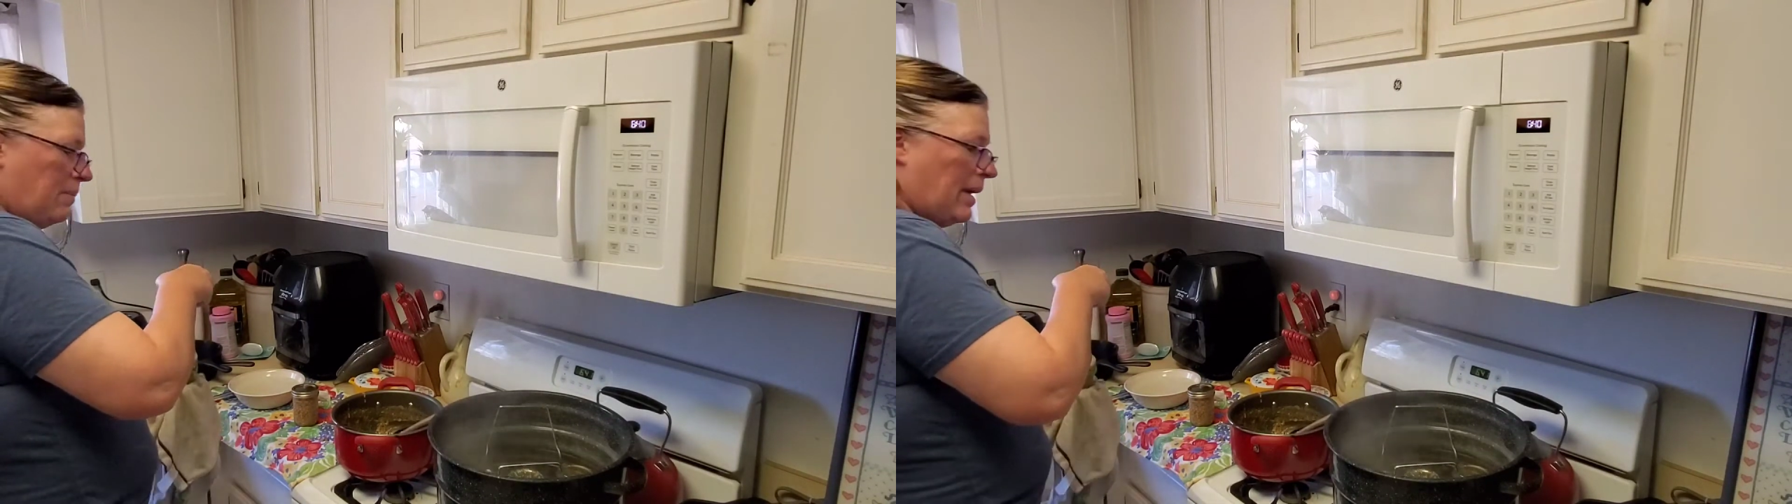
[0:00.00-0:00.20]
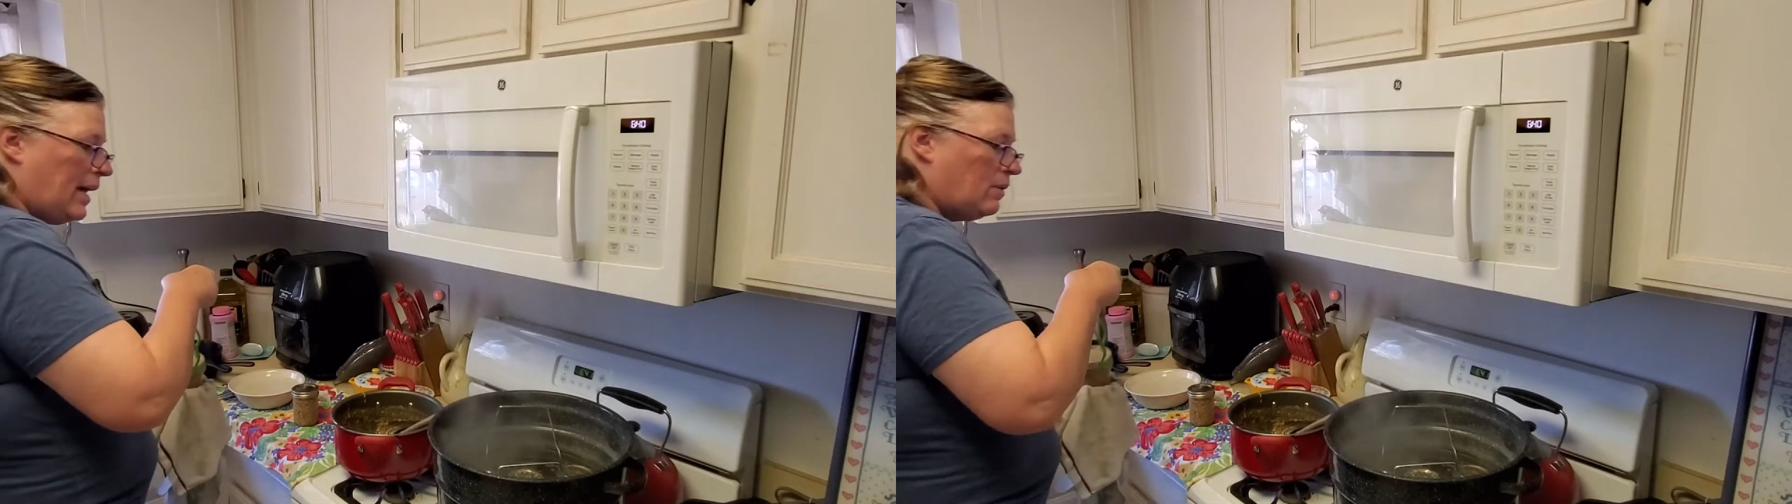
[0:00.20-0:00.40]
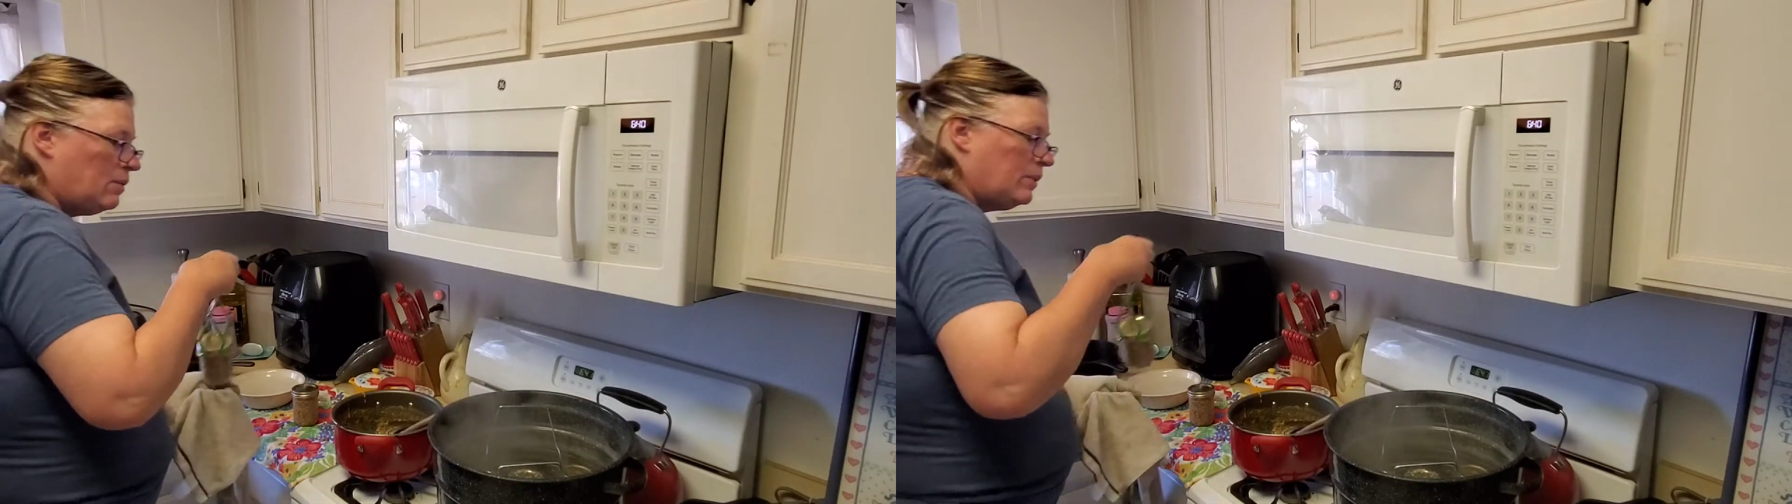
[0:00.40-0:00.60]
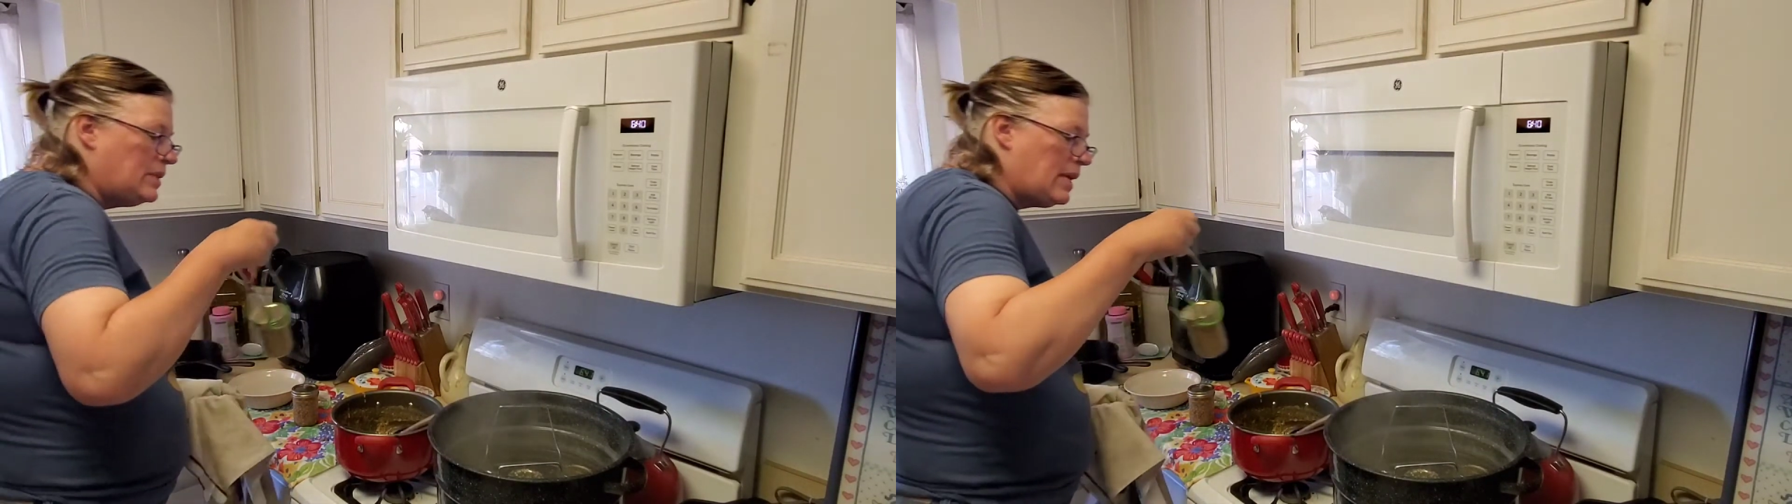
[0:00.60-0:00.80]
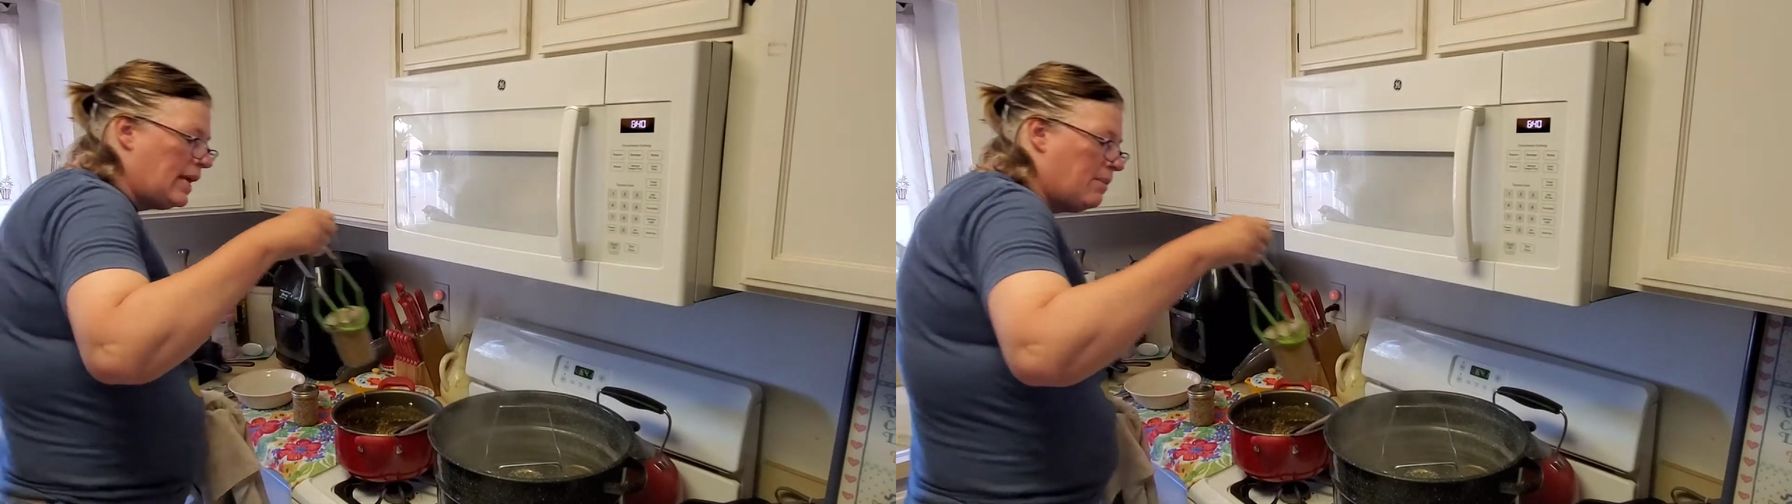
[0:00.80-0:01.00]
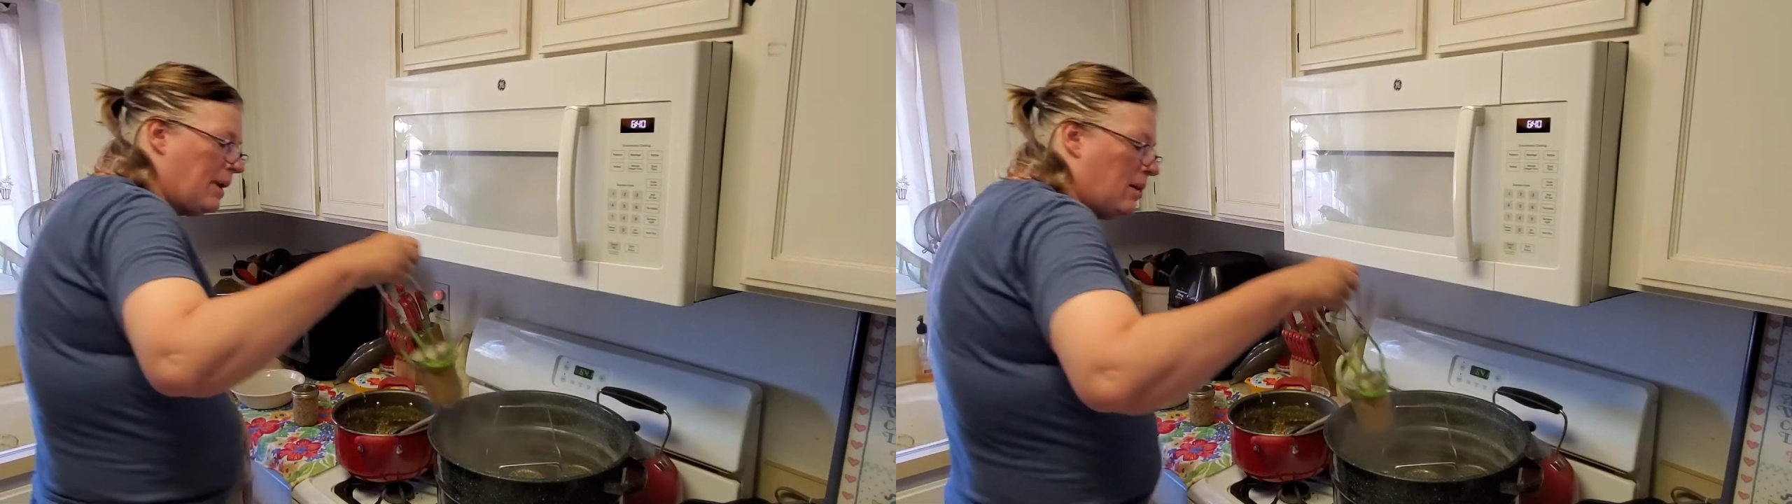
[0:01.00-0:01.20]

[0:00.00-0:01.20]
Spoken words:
back when we take them